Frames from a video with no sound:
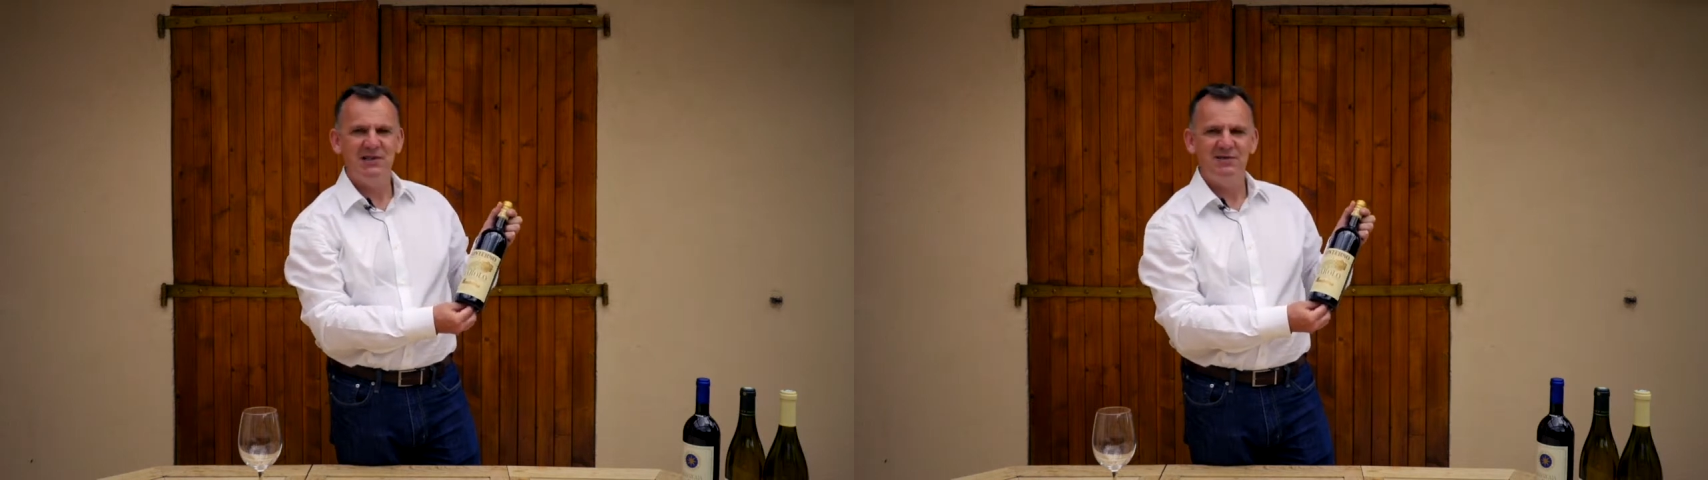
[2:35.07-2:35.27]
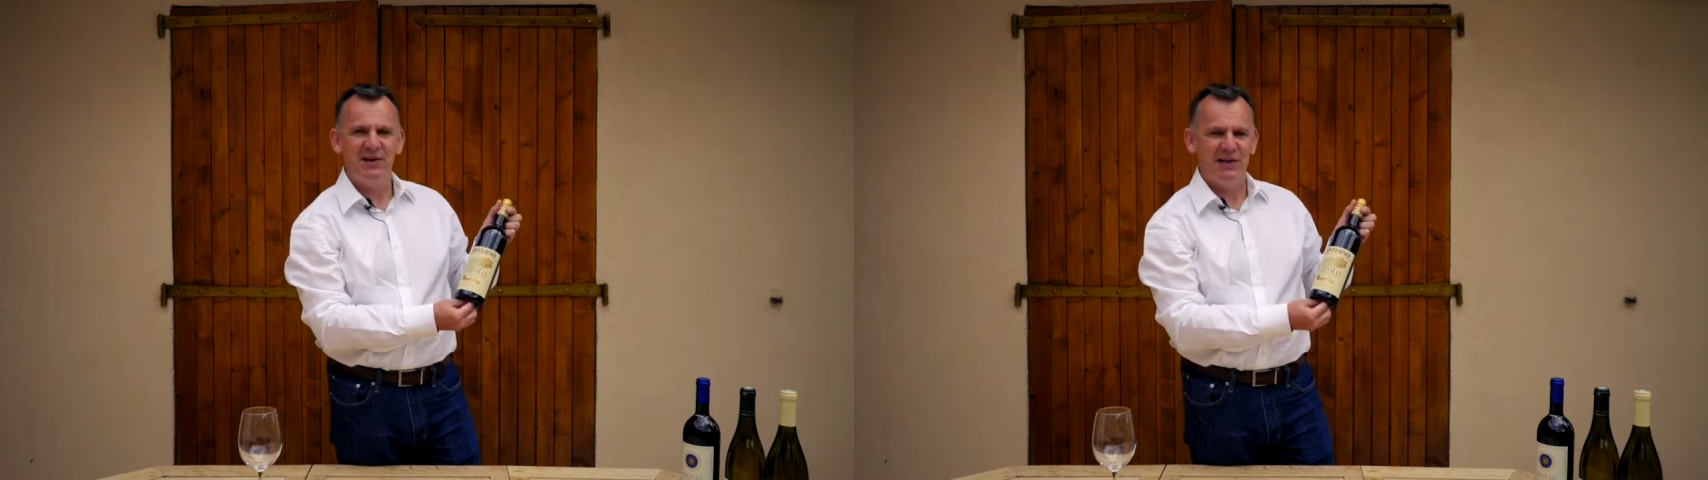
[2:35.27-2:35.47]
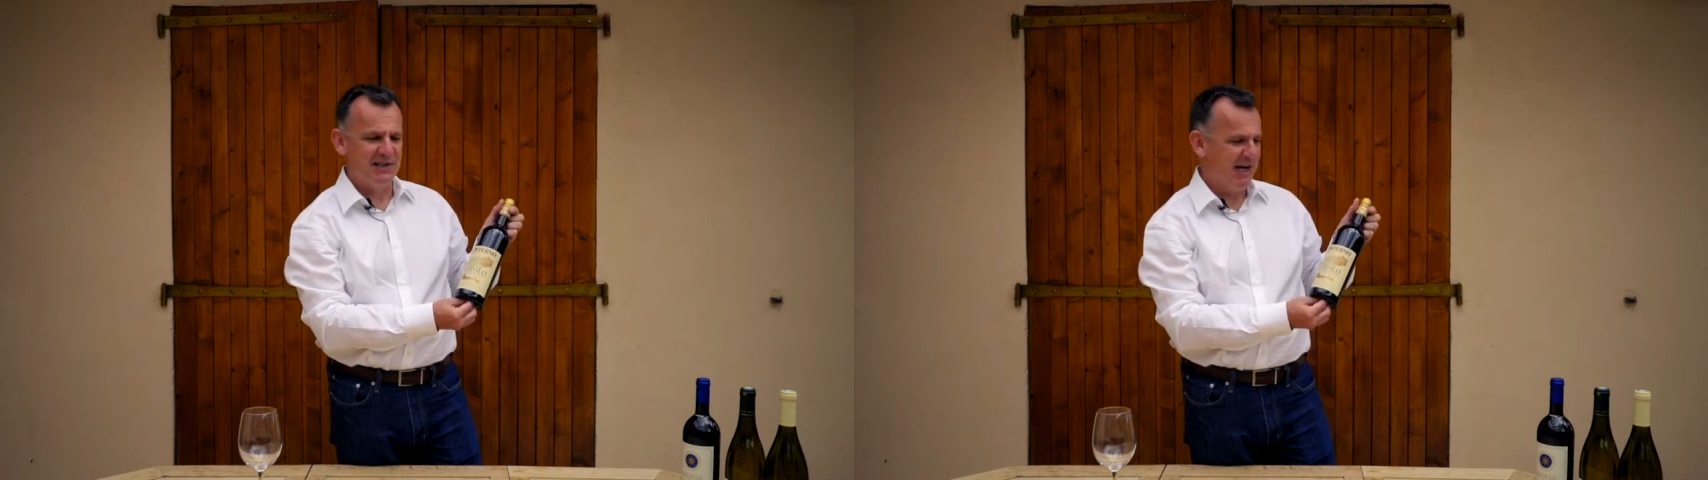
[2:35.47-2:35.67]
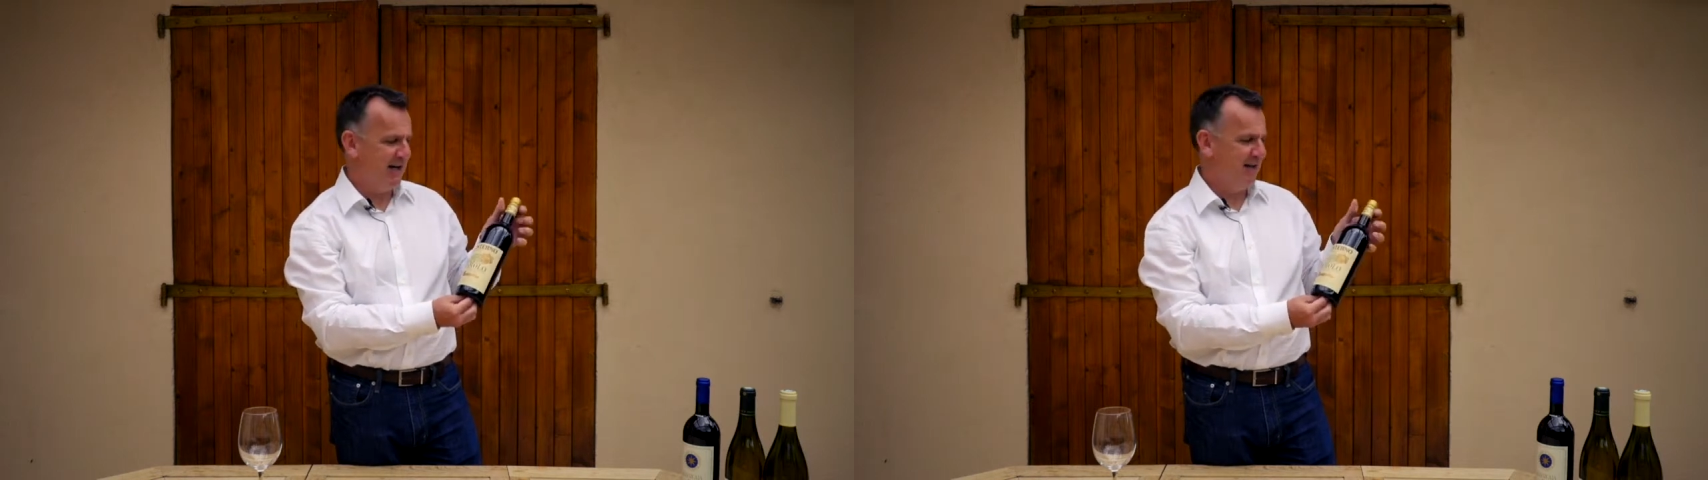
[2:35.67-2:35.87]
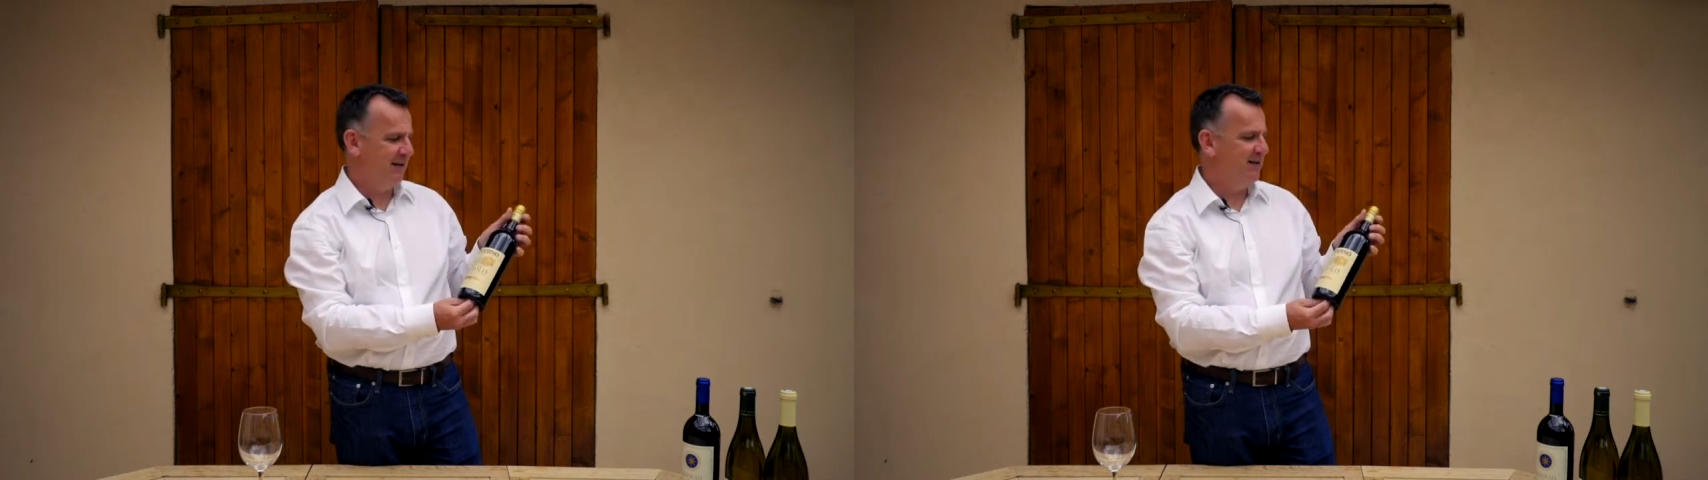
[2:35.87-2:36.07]
is very
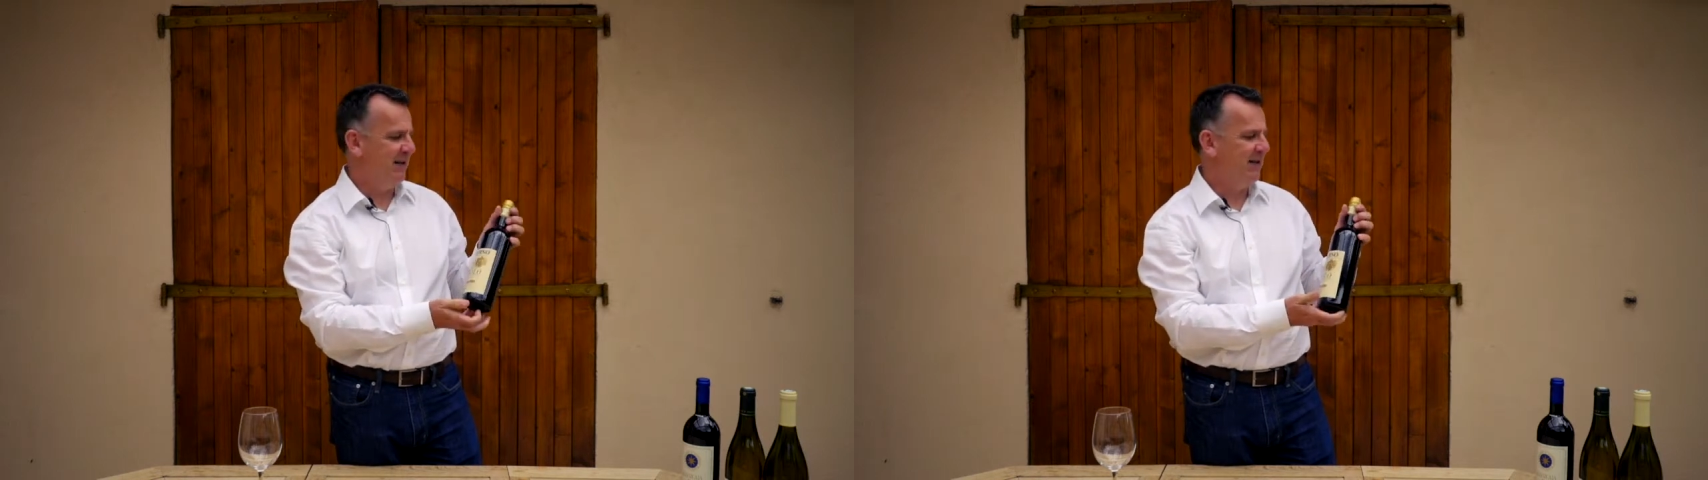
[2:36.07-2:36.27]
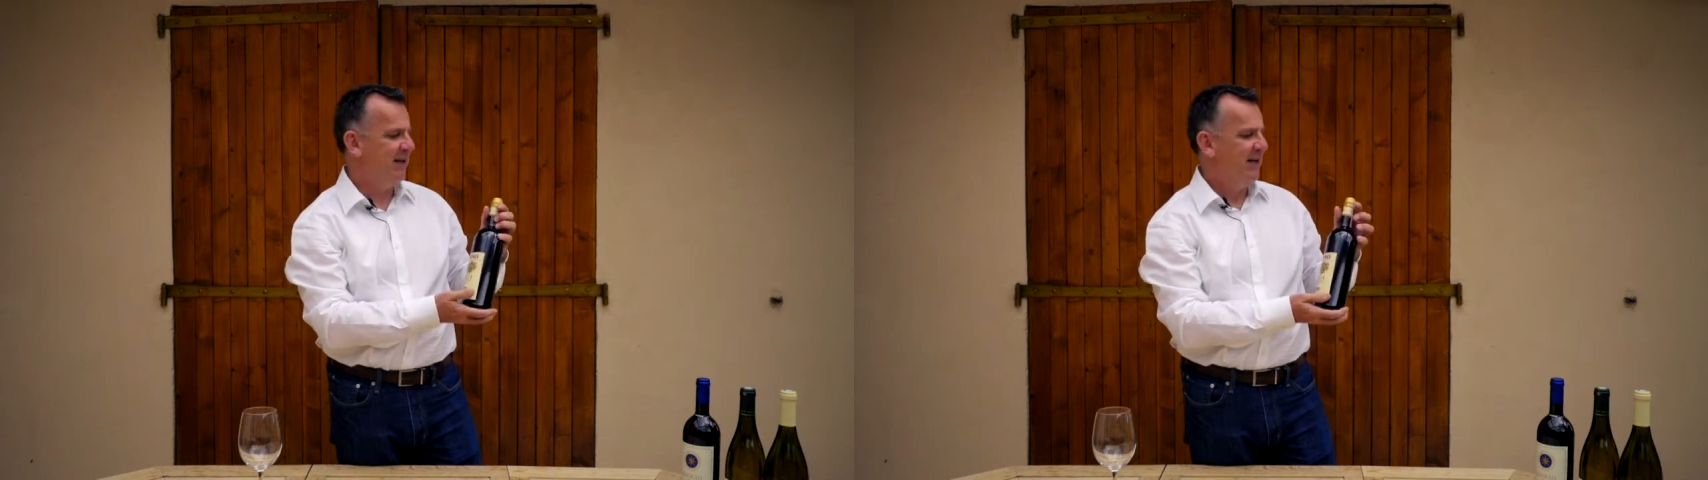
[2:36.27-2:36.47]
Italian, I think.